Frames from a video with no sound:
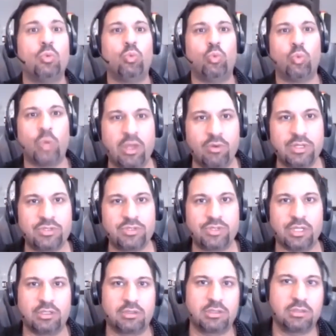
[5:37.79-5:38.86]
where
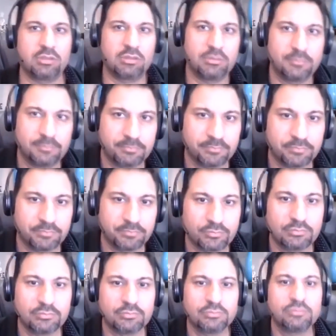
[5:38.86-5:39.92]
is it do you, mm-hmm.
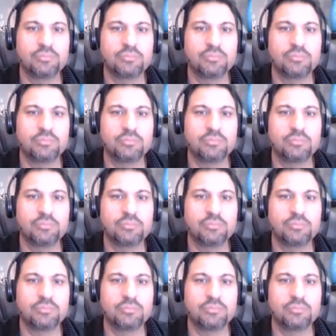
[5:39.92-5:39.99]
you